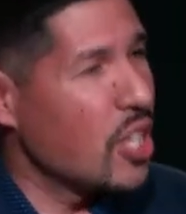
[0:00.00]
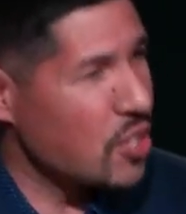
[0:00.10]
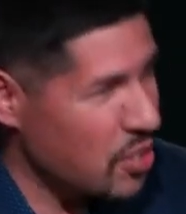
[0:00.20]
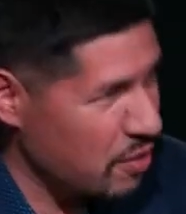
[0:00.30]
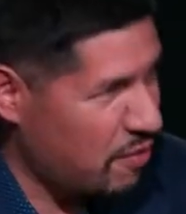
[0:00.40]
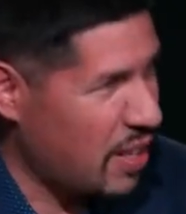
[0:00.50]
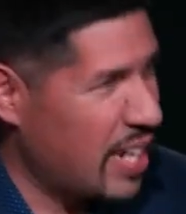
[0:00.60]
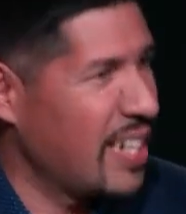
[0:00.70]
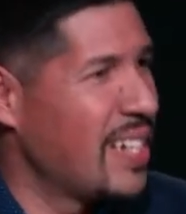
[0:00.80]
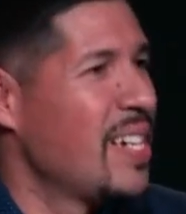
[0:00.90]

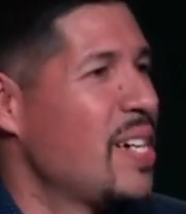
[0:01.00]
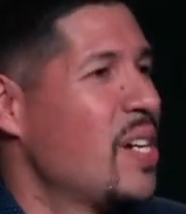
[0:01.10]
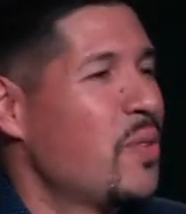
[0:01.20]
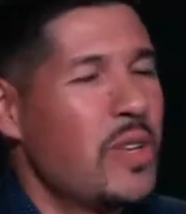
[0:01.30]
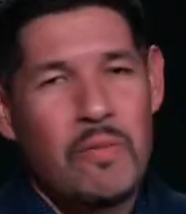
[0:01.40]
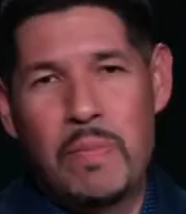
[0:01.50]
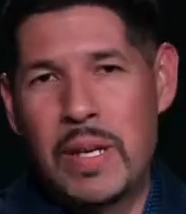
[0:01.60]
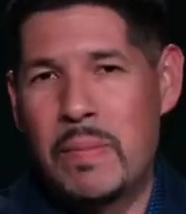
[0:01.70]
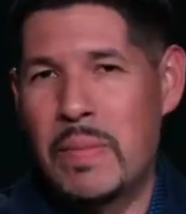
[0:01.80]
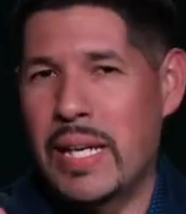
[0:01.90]
justified. We have
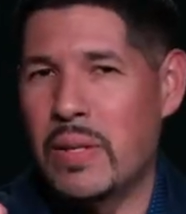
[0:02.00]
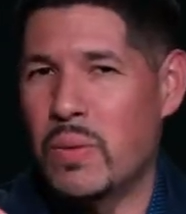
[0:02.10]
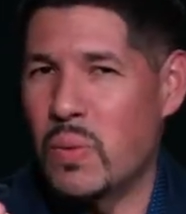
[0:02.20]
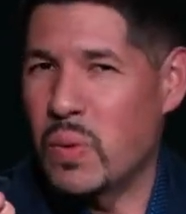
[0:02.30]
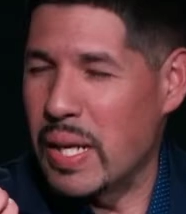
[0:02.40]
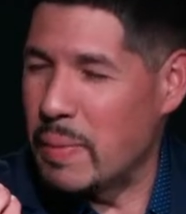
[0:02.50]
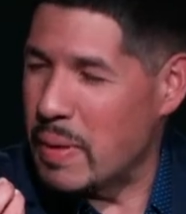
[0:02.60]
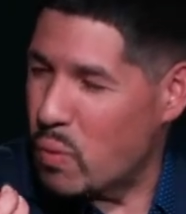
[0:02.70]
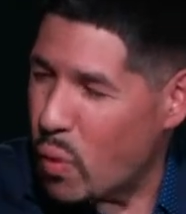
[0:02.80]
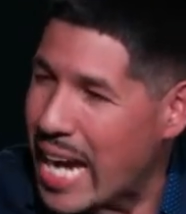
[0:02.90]
been made
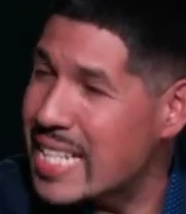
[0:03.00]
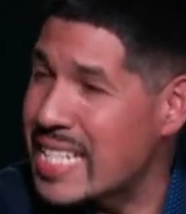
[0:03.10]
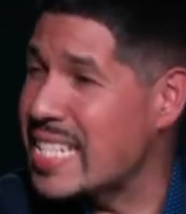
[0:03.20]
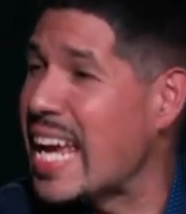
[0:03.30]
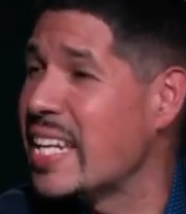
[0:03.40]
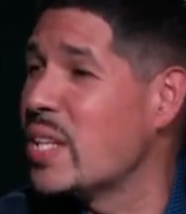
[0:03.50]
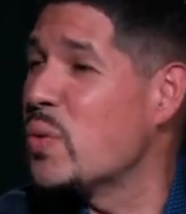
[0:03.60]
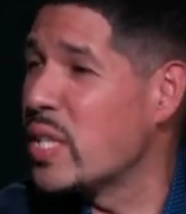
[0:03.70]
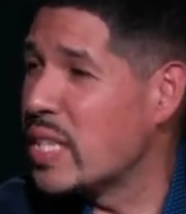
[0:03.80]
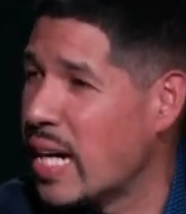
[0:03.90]
in right standing
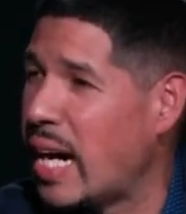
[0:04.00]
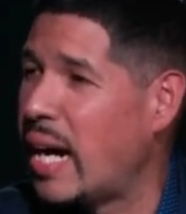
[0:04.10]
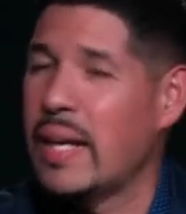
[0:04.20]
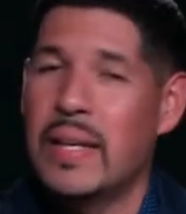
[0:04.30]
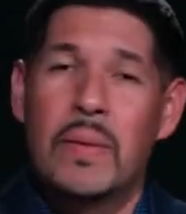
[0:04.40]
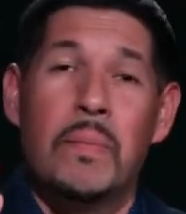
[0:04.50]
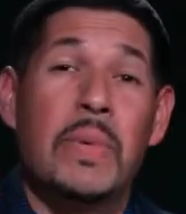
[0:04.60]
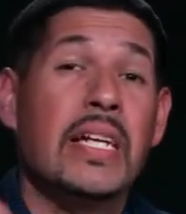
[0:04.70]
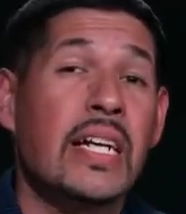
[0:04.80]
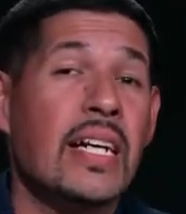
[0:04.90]
with God
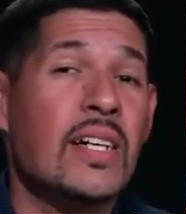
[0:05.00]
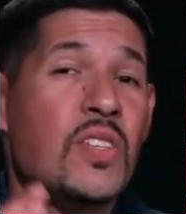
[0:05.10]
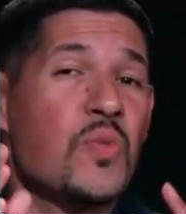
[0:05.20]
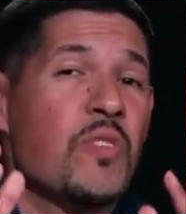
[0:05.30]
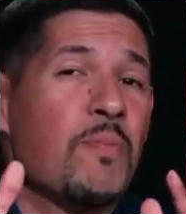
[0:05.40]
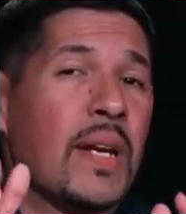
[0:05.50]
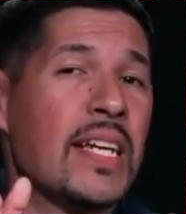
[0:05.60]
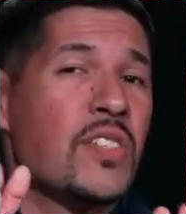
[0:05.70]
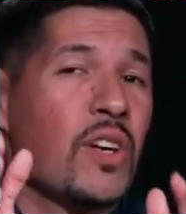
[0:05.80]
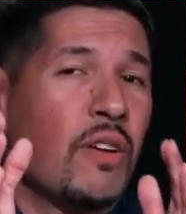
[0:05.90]
because we've
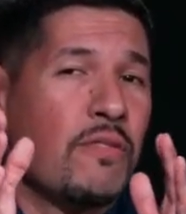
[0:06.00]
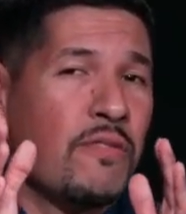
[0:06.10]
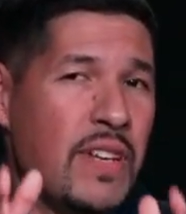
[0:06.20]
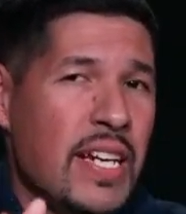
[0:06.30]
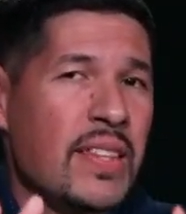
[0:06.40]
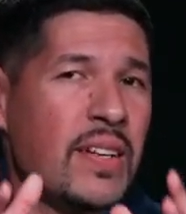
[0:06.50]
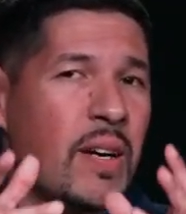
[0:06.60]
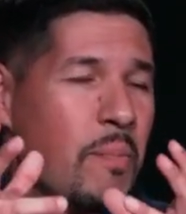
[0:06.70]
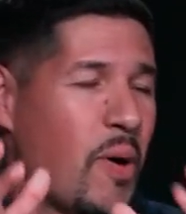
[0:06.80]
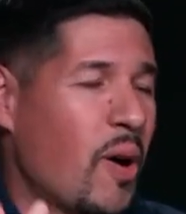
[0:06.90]
placed our faith
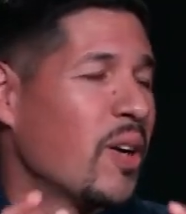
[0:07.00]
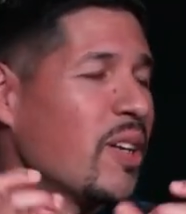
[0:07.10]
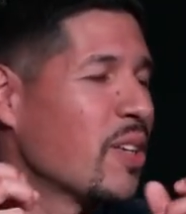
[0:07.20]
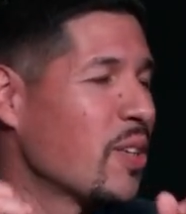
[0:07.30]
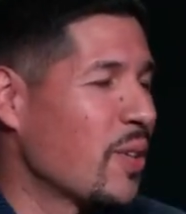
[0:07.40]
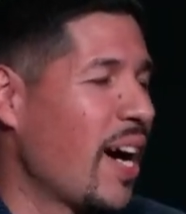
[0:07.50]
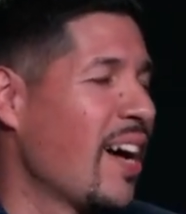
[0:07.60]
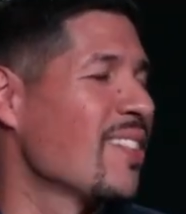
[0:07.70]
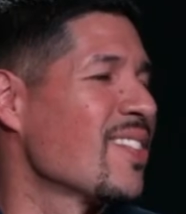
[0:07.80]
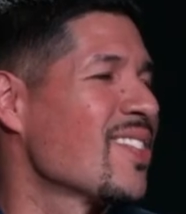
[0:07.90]
upon Christ.
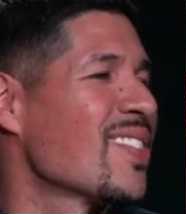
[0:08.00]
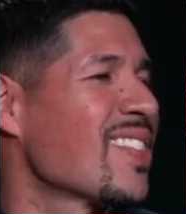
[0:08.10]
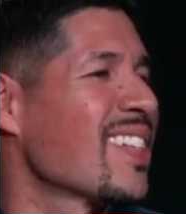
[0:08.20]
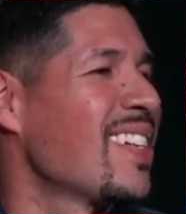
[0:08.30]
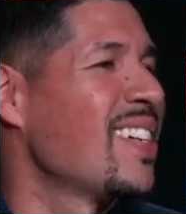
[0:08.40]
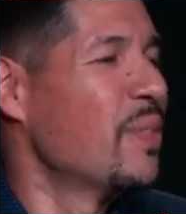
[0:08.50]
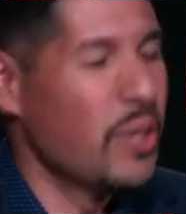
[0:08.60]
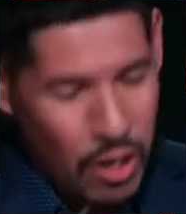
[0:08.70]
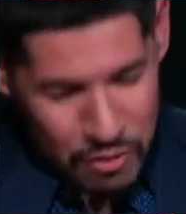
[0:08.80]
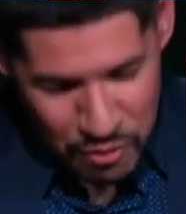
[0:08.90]

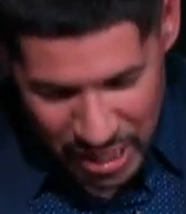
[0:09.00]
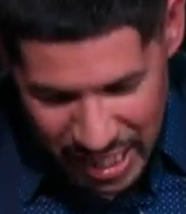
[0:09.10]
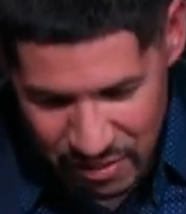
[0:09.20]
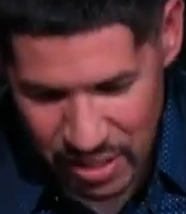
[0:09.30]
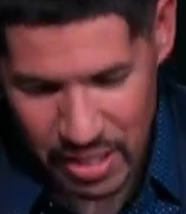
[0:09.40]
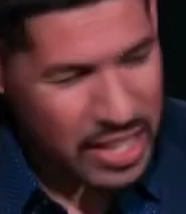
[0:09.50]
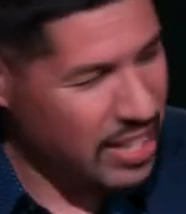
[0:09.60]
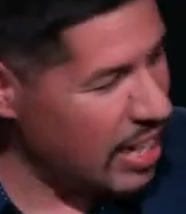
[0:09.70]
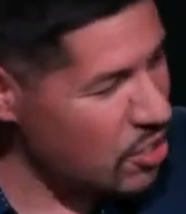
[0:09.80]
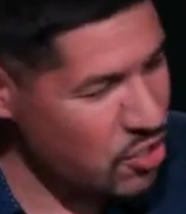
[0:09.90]
We are forgiven
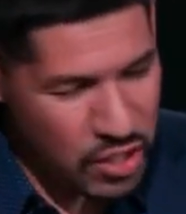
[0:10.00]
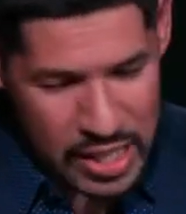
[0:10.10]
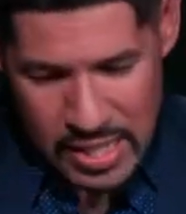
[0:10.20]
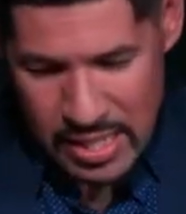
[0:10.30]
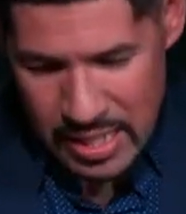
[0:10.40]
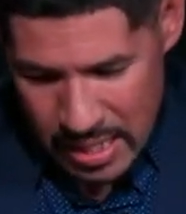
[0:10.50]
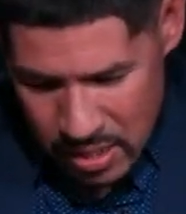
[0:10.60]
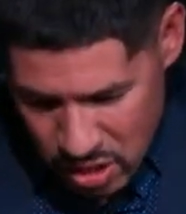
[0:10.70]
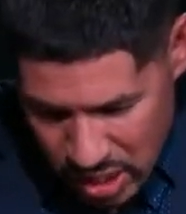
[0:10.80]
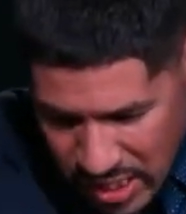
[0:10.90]
yesterday's
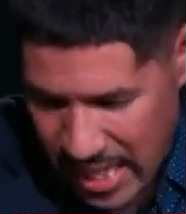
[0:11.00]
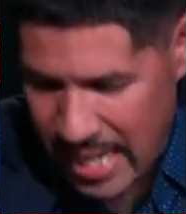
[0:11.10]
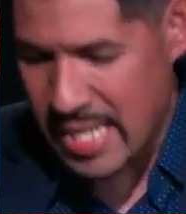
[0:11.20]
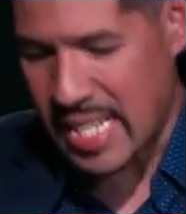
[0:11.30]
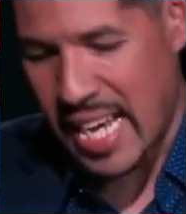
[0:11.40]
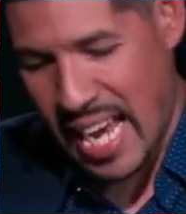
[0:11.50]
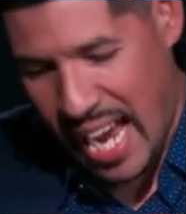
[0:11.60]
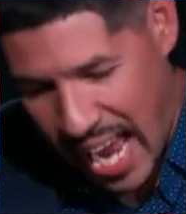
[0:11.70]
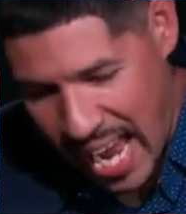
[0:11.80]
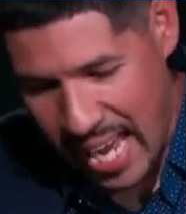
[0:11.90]
sins, today's
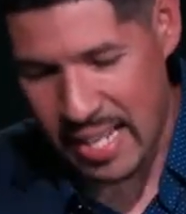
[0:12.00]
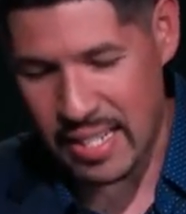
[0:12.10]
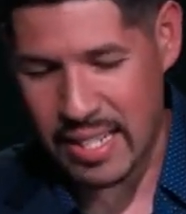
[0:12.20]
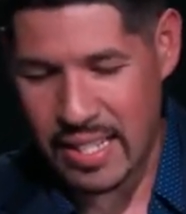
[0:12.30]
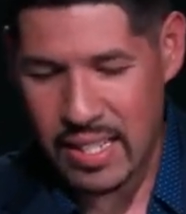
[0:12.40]
and